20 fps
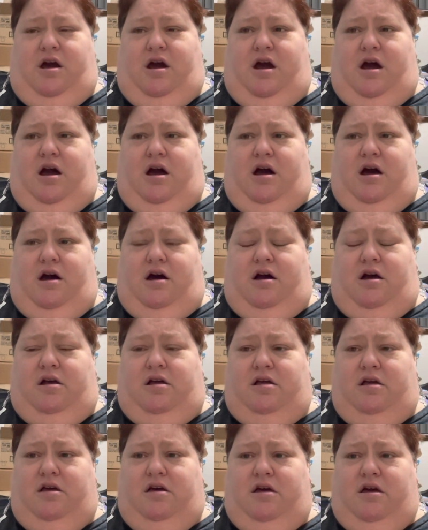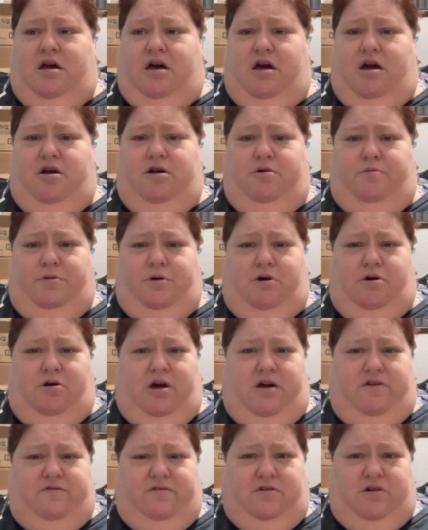I hope you all
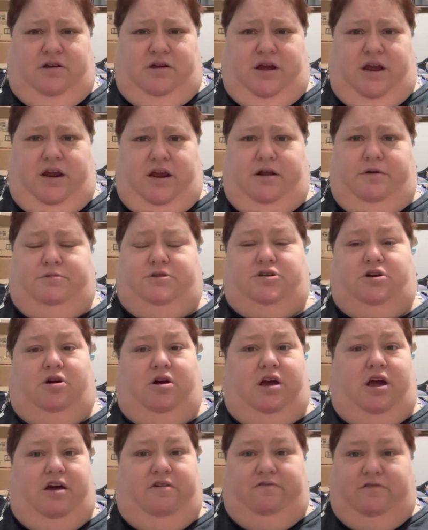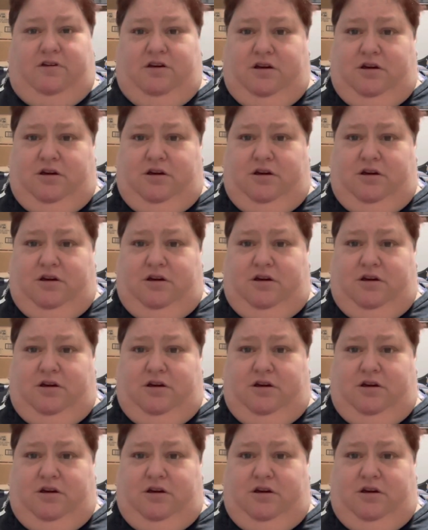have a good night, and I'm sorry I've